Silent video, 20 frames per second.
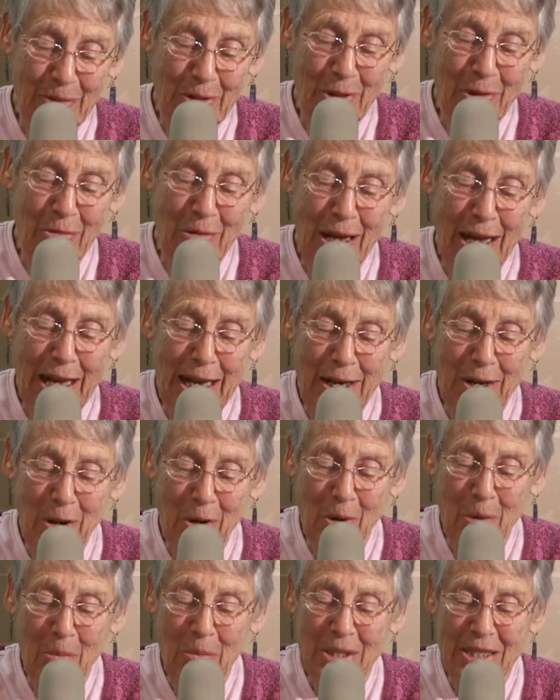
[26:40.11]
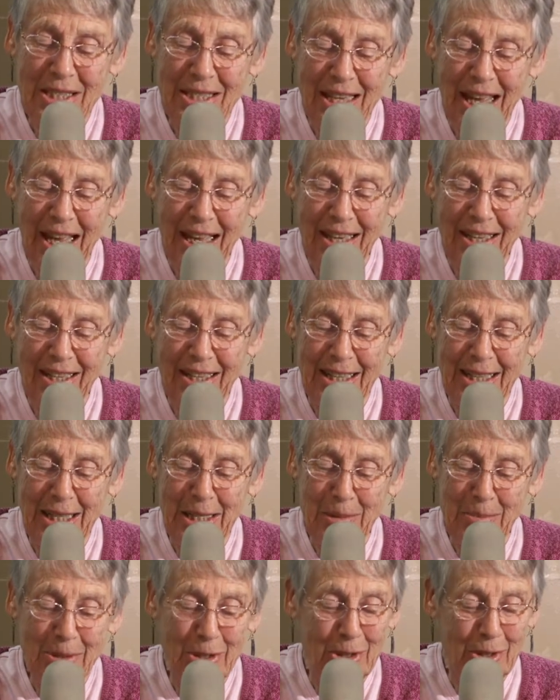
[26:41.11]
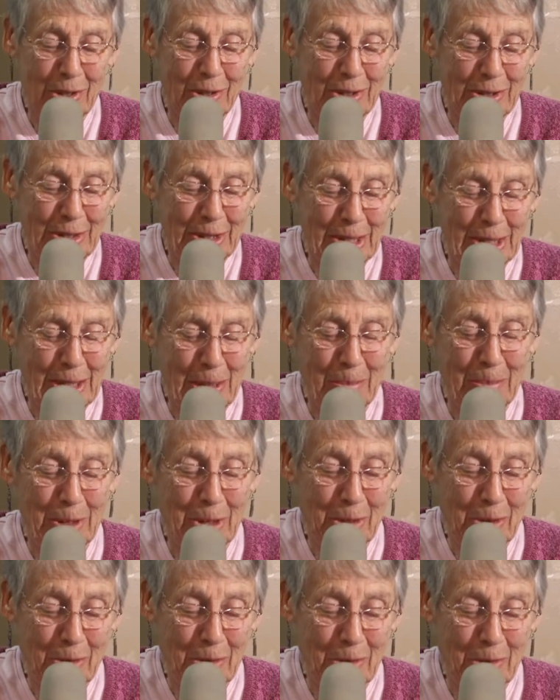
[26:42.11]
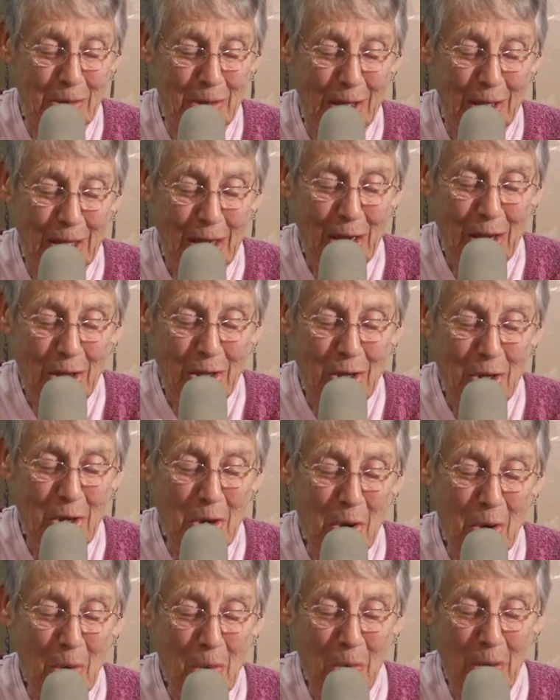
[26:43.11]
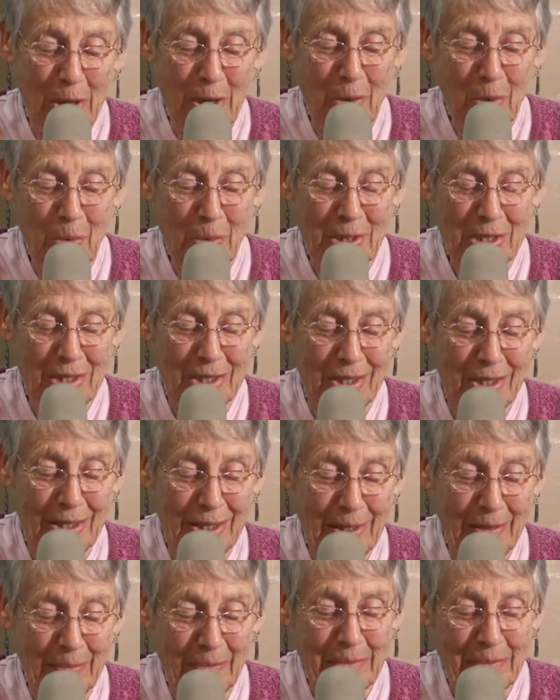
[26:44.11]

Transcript: The ride home was silent and subdued. No one whistled.